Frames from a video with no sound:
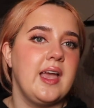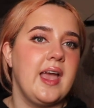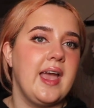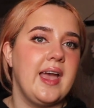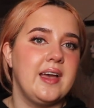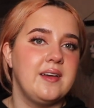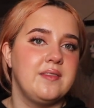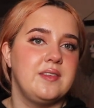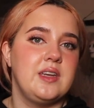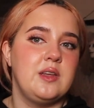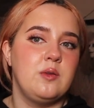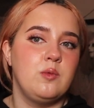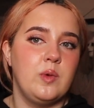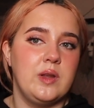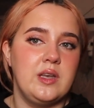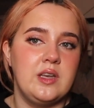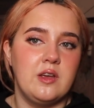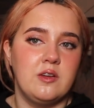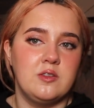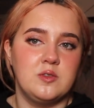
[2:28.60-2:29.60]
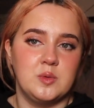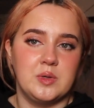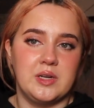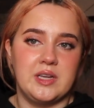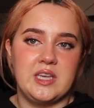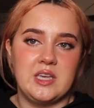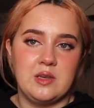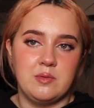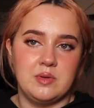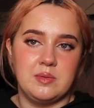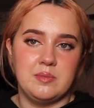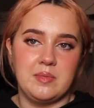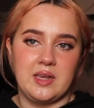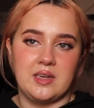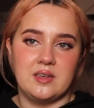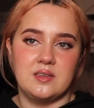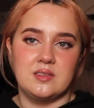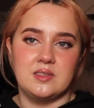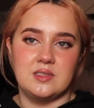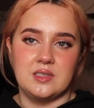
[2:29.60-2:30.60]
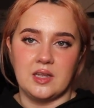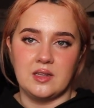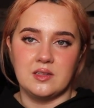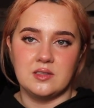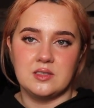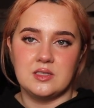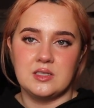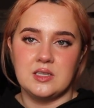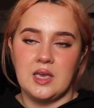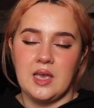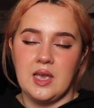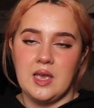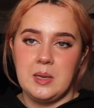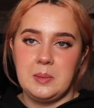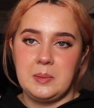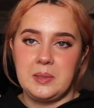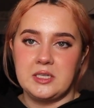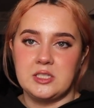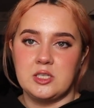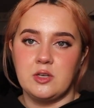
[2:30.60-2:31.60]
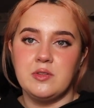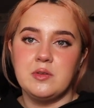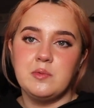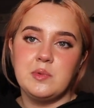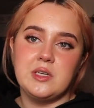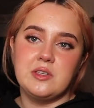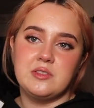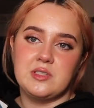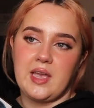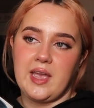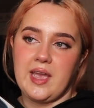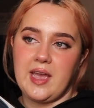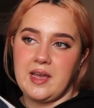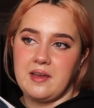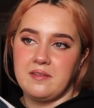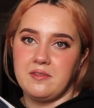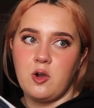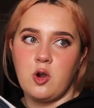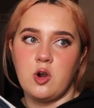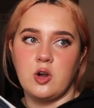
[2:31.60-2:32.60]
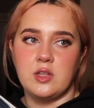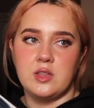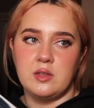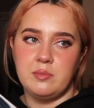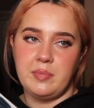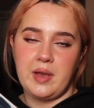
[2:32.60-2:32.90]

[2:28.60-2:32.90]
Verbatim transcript: I have any windows where he would make sense. Because the only windows I have are the